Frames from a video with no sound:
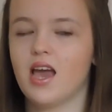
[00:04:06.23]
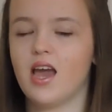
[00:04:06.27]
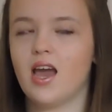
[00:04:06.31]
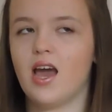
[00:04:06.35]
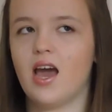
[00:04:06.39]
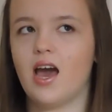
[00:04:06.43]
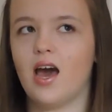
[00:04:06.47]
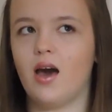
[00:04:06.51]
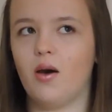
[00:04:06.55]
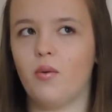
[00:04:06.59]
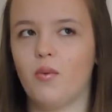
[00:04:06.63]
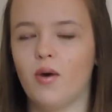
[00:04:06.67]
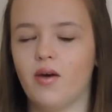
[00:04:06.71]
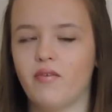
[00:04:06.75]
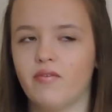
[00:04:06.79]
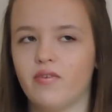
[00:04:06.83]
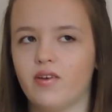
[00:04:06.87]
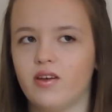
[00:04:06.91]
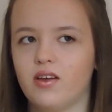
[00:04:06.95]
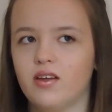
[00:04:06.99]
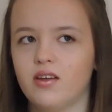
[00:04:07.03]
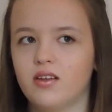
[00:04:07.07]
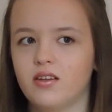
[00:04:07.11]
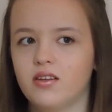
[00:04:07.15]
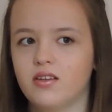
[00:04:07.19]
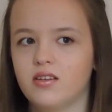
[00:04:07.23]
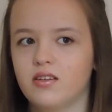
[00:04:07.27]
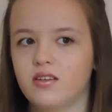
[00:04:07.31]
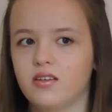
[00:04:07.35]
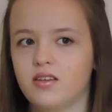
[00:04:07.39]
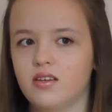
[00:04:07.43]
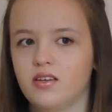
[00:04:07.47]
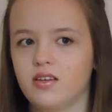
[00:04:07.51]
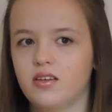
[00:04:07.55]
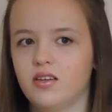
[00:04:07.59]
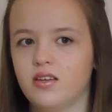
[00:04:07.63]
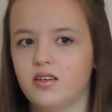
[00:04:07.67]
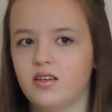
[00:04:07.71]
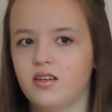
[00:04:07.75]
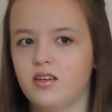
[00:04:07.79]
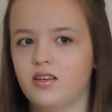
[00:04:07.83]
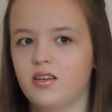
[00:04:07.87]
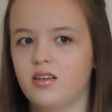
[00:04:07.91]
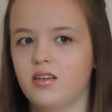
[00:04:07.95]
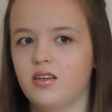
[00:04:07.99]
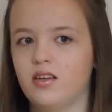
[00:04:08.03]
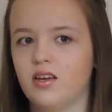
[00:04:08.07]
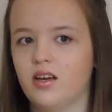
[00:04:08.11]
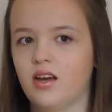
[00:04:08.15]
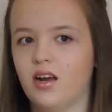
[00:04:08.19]
However,
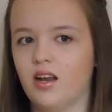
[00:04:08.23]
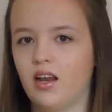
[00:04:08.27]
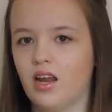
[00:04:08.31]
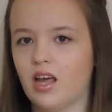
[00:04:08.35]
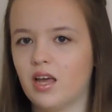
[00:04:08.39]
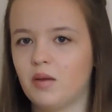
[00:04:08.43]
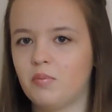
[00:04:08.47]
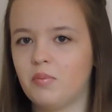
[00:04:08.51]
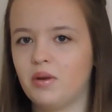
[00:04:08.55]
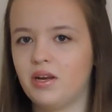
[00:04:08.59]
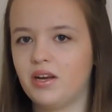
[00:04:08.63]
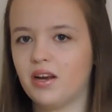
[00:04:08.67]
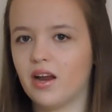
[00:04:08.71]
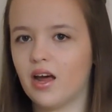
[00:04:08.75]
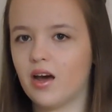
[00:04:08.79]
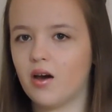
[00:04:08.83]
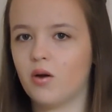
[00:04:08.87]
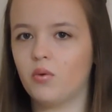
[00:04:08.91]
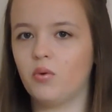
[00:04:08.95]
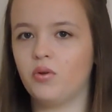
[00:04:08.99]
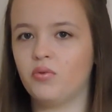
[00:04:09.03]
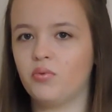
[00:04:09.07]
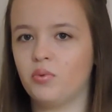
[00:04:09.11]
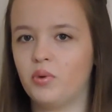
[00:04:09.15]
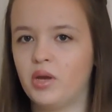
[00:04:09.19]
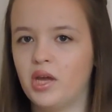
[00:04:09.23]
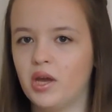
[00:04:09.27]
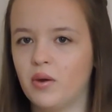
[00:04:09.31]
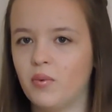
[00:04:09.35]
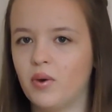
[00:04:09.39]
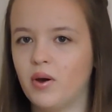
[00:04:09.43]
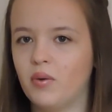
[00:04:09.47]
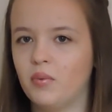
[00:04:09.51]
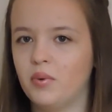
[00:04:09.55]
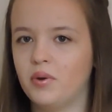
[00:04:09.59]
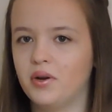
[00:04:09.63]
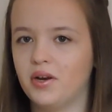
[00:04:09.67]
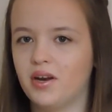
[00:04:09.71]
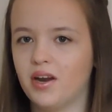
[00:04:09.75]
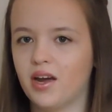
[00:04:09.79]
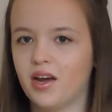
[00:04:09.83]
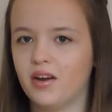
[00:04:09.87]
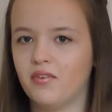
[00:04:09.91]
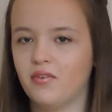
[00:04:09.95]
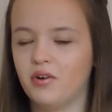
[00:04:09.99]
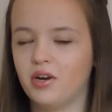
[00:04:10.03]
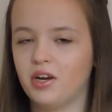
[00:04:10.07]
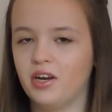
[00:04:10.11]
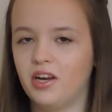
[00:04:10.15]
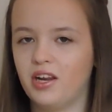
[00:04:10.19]
I like being out if we go out at night
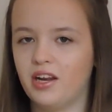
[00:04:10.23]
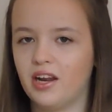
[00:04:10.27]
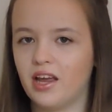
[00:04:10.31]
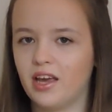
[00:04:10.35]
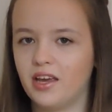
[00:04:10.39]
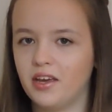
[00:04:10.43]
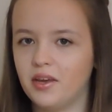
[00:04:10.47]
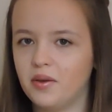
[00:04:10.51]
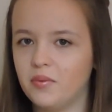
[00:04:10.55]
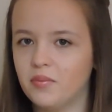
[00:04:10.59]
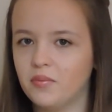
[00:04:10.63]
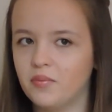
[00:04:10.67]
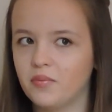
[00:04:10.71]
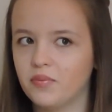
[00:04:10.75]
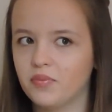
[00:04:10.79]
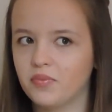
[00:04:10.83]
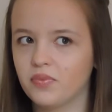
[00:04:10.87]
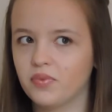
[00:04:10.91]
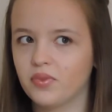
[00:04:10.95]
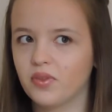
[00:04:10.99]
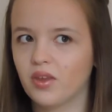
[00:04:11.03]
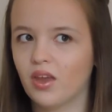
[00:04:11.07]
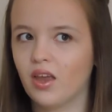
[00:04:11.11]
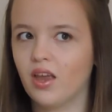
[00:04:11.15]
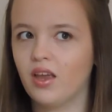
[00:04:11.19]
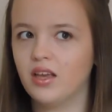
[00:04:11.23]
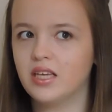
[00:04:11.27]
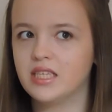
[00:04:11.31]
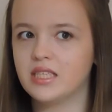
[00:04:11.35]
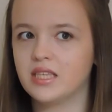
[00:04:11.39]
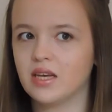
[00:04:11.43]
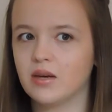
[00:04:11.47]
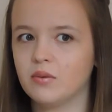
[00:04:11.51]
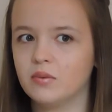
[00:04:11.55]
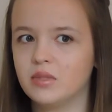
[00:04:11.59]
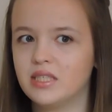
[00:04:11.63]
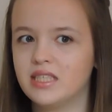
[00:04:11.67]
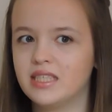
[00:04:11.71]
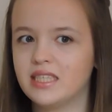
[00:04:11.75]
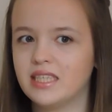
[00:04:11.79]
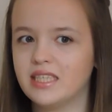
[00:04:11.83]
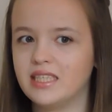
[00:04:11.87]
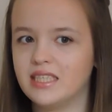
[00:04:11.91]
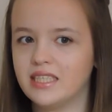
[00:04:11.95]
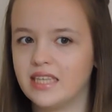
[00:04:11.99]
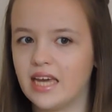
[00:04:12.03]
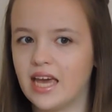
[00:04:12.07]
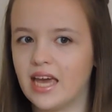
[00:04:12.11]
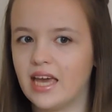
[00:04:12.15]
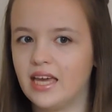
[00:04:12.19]
really late. So I would say
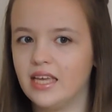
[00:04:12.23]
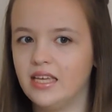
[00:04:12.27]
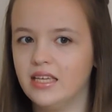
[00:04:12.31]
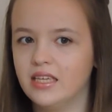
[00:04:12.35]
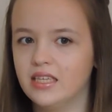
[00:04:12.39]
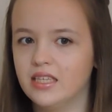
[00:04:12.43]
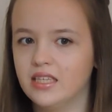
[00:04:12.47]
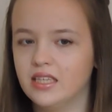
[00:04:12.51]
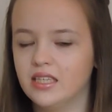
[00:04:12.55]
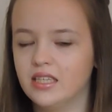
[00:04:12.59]
day,